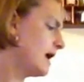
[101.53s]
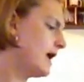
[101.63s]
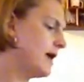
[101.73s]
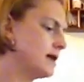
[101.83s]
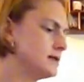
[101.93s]

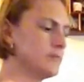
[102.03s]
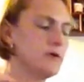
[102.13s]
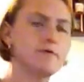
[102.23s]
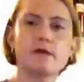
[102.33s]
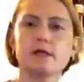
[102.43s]
And a
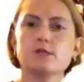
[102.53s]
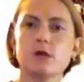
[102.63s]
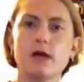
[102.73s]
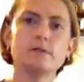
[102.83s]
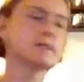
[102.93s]
perfect travel